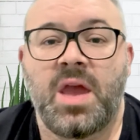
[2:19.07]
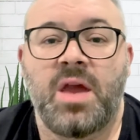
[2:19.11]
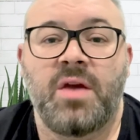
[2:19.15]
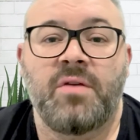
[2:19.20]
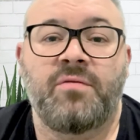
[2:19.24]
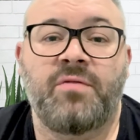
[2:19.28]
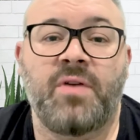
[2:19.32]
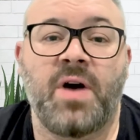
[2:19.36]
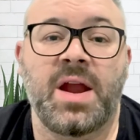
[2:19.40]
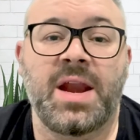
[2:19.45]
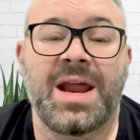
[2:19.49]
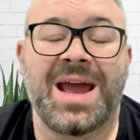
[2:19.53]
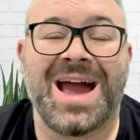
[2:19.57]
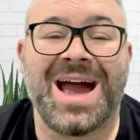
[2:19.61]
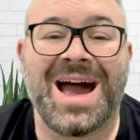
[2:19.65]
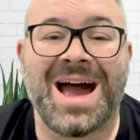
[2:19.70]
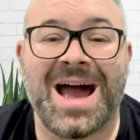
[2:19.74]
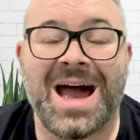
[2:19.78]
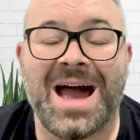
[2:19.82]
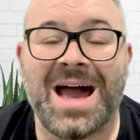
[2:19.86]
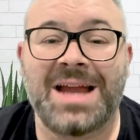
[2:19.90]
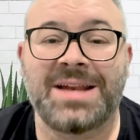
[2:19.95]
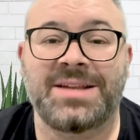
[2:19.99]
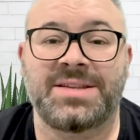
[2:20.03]
find it
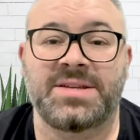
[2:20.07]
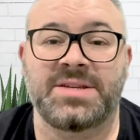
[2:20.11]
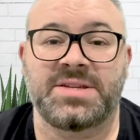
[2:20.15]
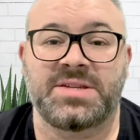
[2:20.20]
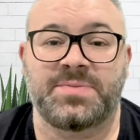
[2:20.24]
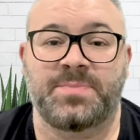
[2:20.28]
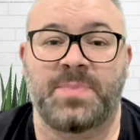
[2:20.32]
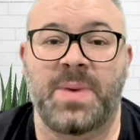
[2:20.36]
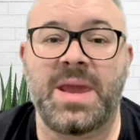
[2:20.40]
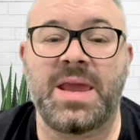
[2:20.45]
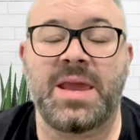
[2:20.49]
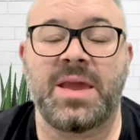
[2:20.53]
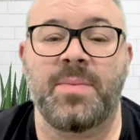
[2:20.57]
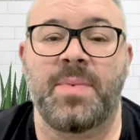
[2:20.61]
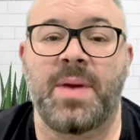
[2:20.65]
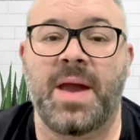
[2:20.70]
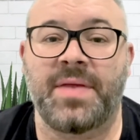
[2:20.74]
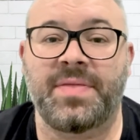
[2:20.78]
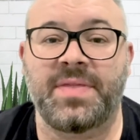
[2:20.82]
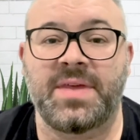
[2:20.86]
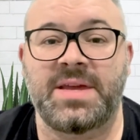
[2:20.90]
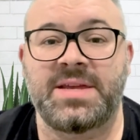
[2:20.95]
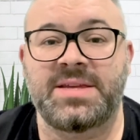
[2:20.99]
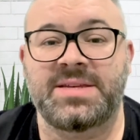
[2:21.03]
hard to speak
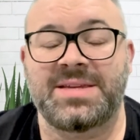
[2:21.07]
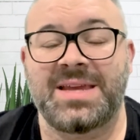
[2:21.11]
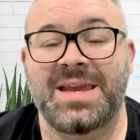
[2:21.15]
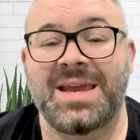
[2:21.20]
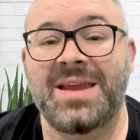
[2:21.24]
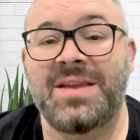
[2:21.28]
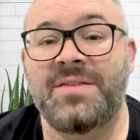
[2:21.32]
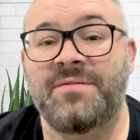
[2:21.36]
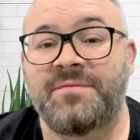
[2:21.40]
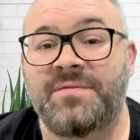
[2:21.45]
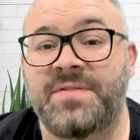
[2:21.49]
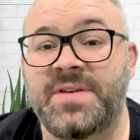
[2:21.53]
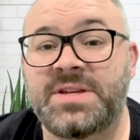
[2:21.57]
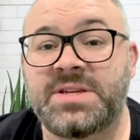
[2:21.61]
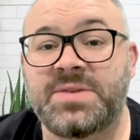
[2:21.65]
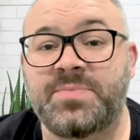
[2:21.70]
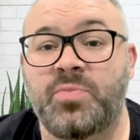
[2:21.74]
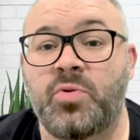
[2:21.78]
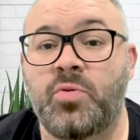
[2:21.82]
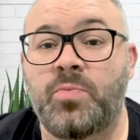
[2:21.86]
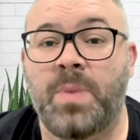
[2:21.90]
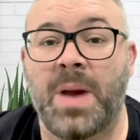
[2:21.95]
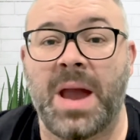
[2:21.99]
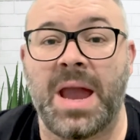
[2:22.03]
about these
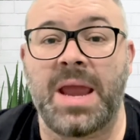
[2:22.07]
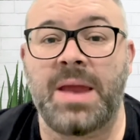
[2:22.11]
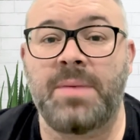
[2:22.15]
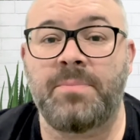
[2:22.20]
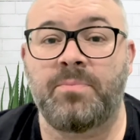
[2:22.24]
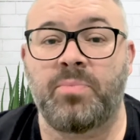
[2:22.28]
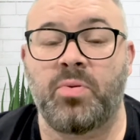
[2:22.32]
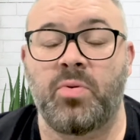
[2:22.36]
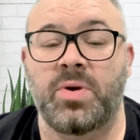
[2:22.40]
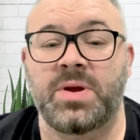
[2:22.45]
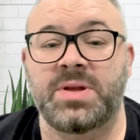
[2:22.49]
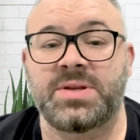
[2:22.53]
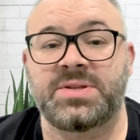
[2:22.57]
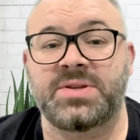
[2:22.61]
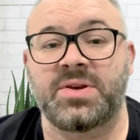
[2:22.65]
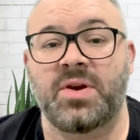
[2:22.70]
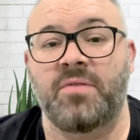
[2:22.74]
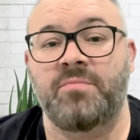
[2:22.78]
invisible pain points